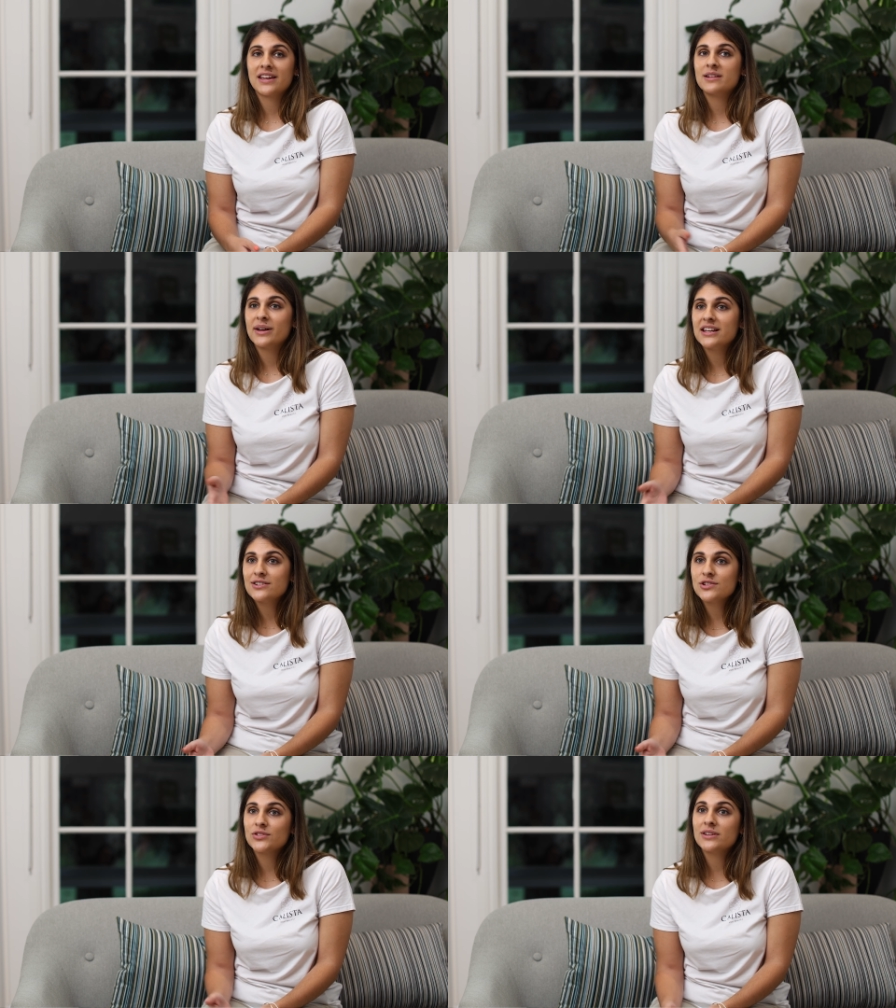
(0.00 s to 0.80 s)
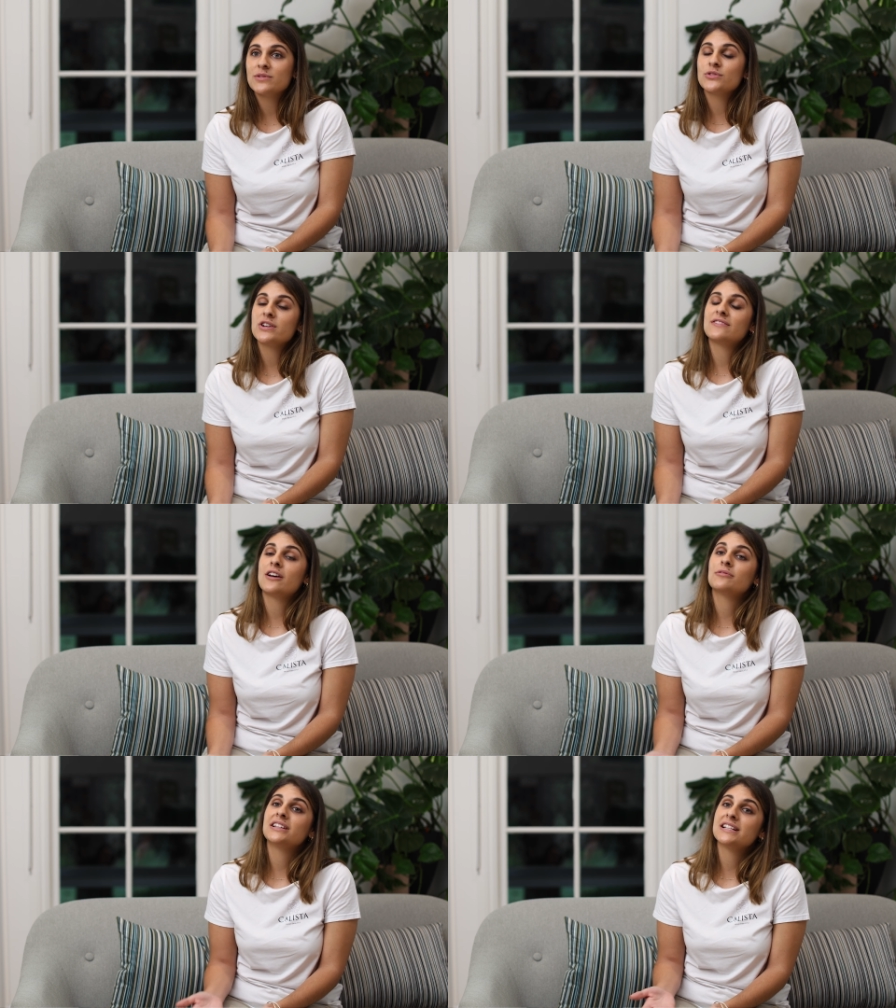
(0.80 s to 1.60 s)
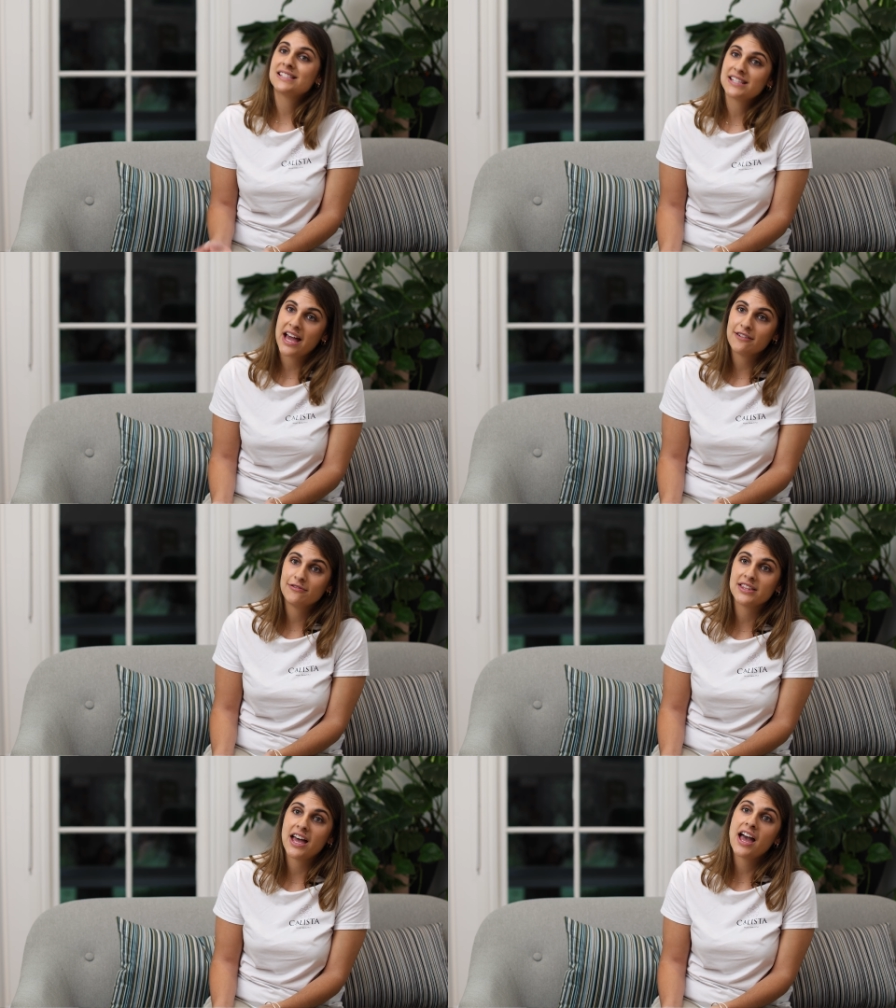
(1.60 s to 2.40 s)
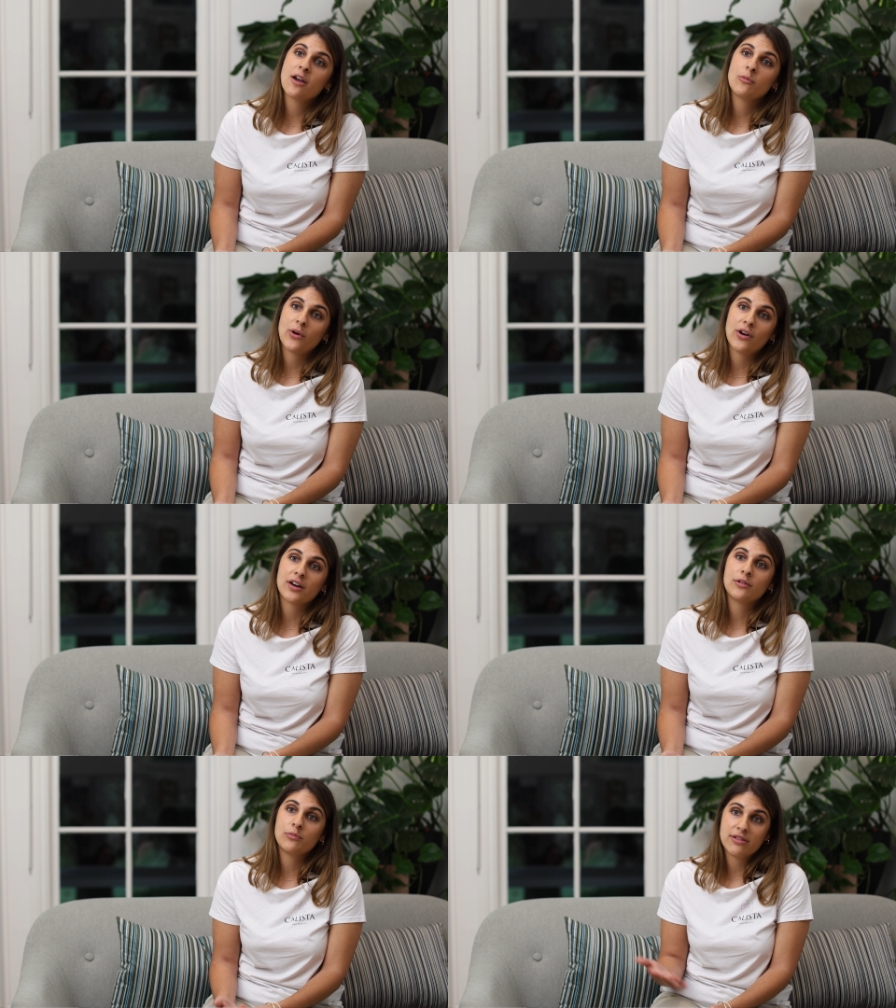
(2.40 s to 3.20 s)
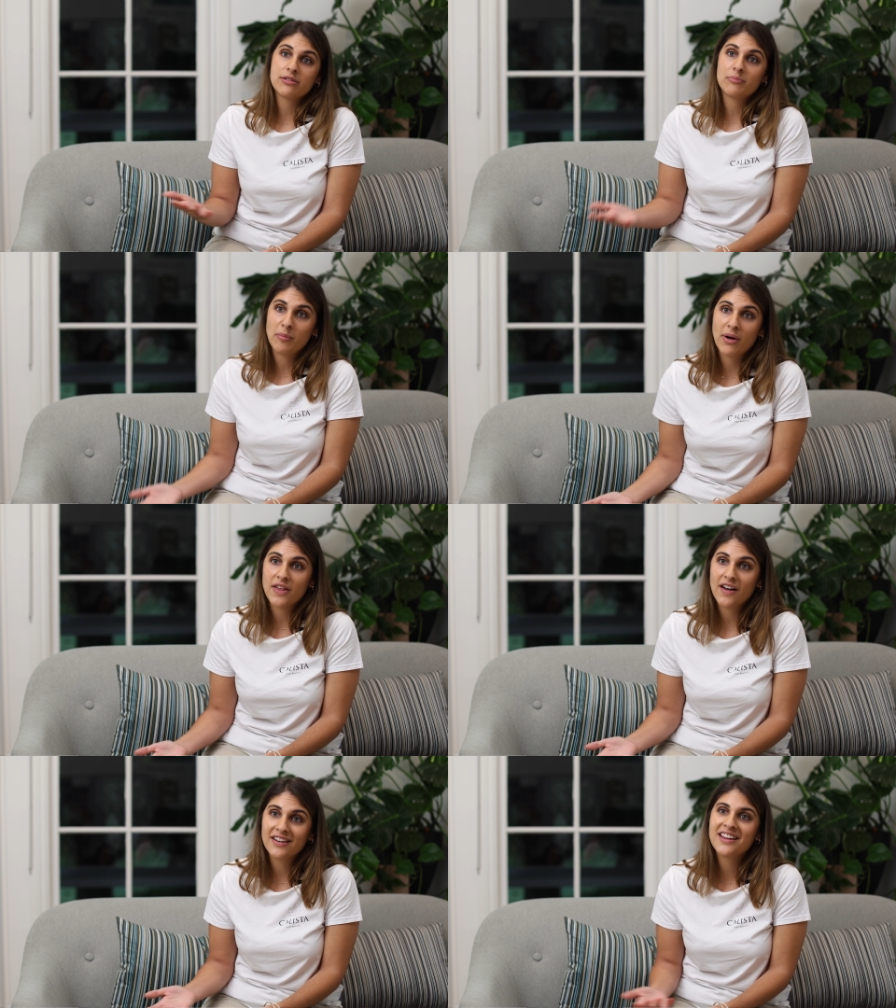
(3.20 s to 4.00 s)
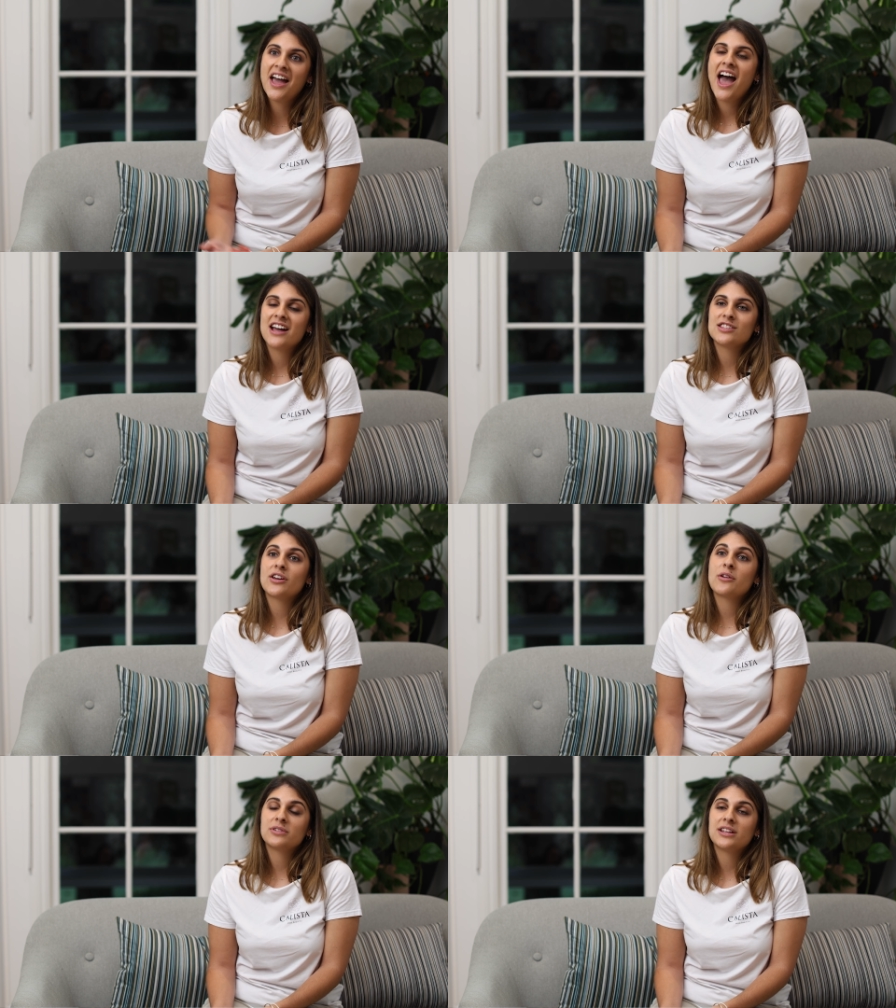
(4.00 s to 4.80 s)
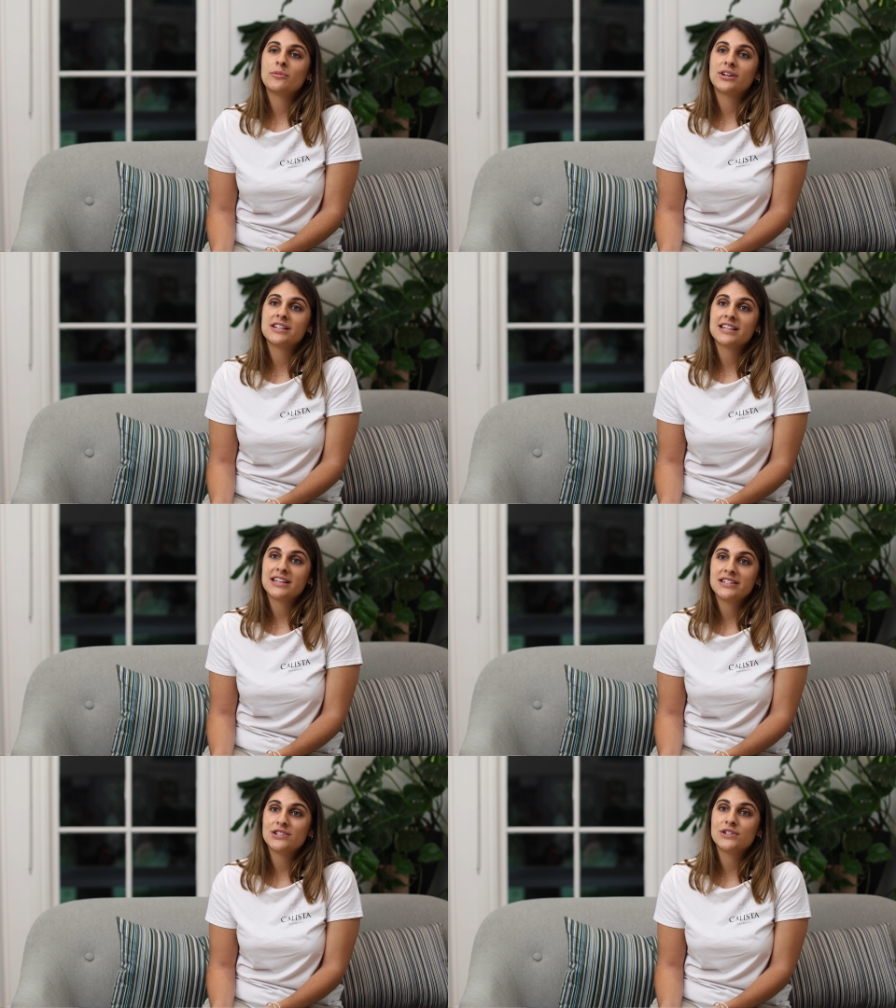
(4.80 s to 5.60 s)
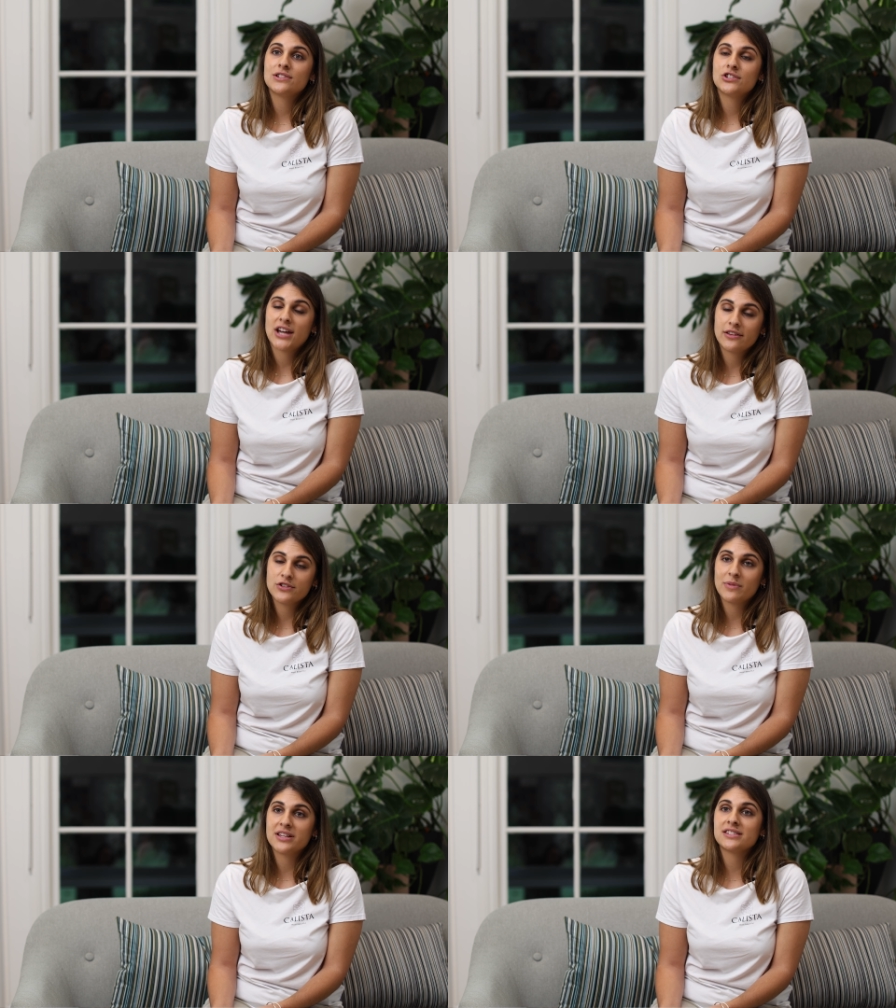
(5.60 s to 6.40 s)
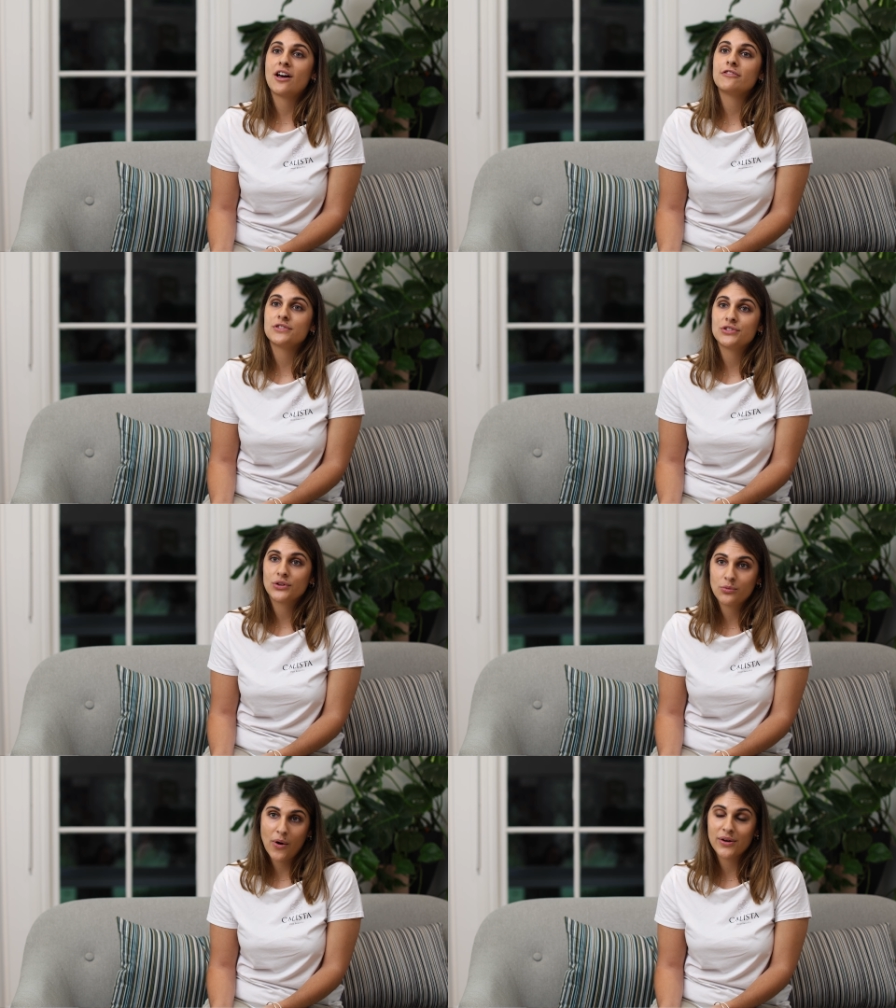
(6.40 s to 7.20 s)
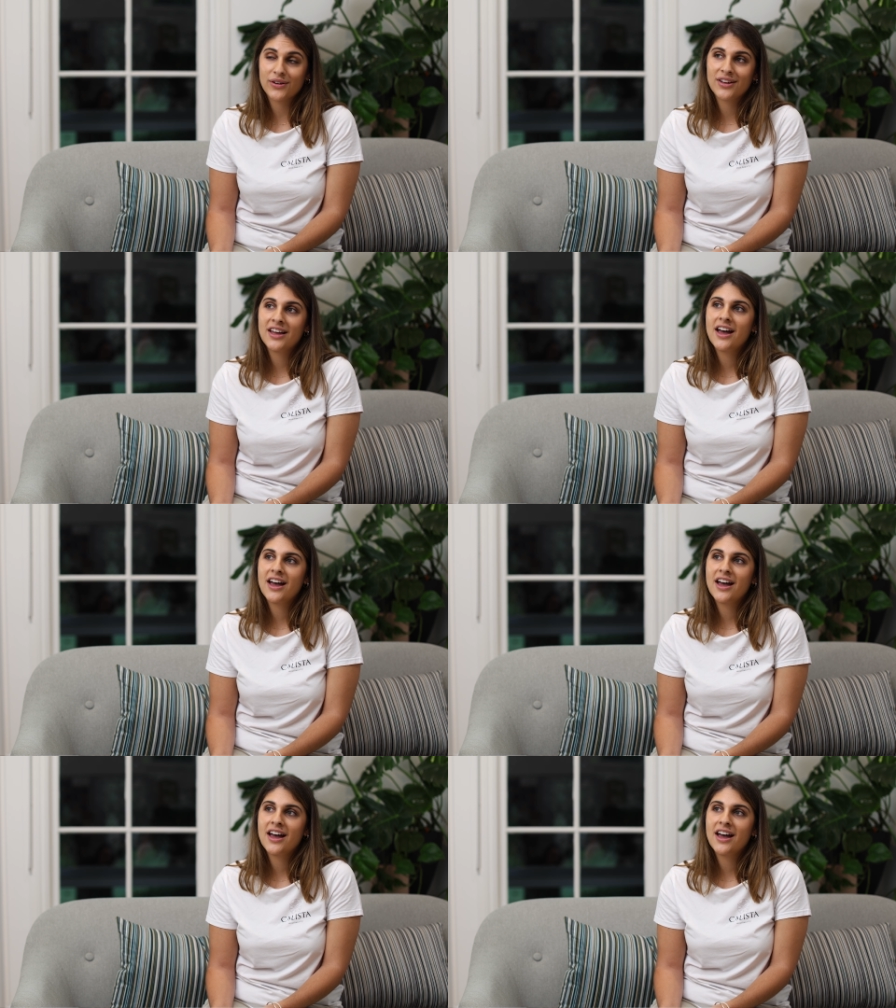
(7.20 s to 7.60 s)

in my industry, which always felt really safe in that I work with my mother. And so I really wanted to continue to challenge myself and to grow.